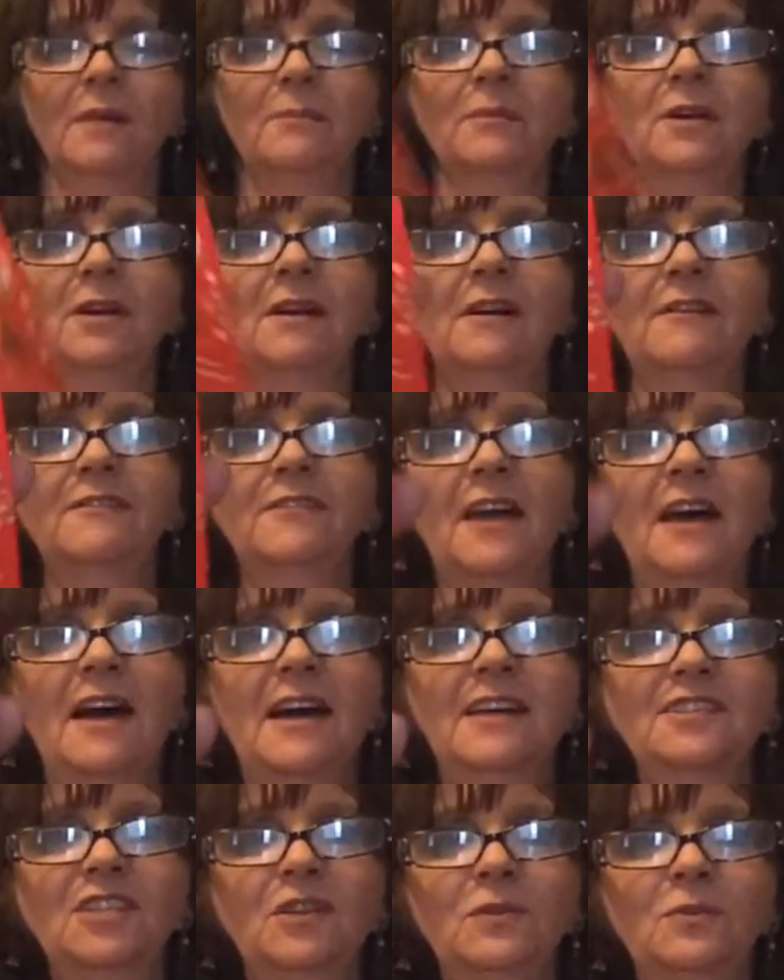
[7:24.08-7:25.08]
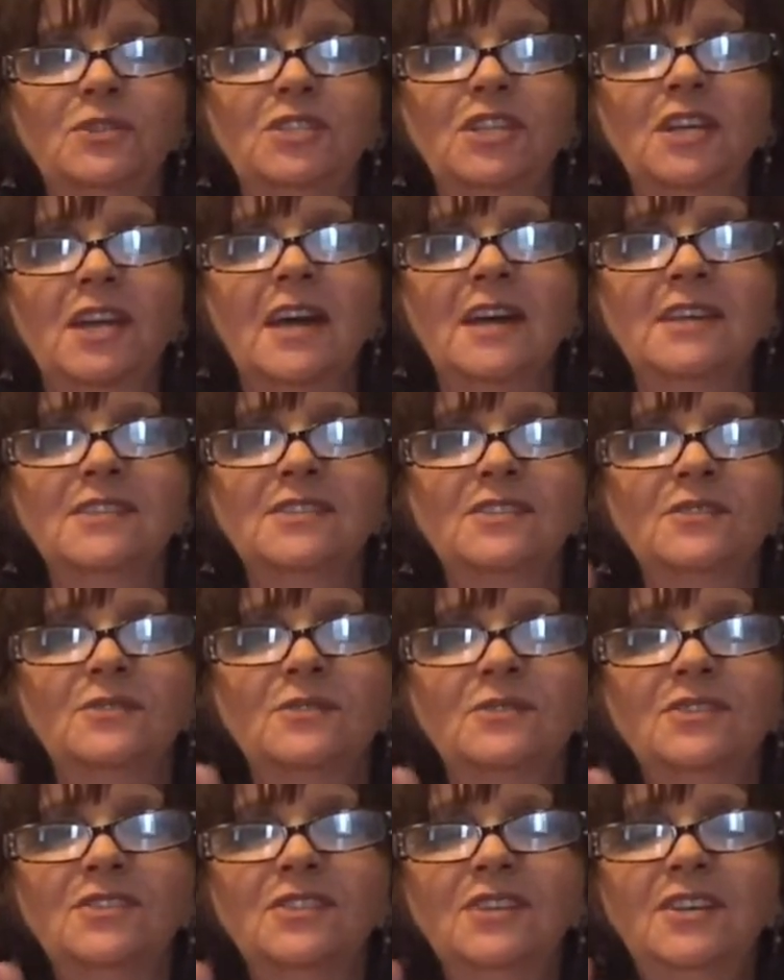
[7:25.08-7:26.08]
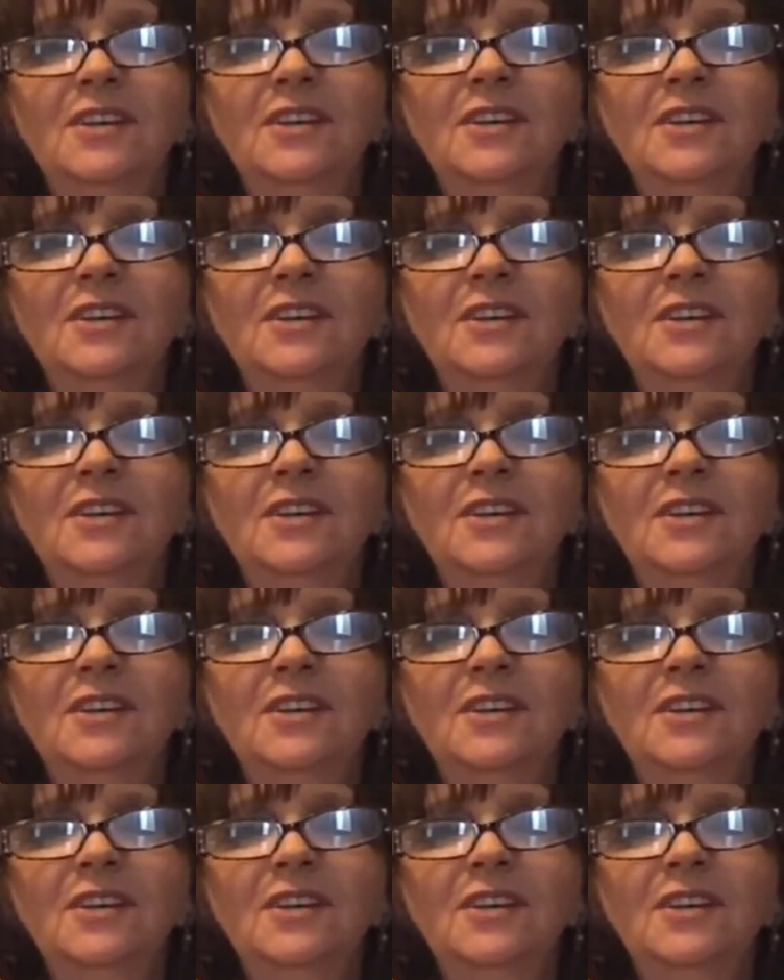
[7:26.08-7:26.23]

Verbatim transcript: I'm gonna have to ask her where she gets those.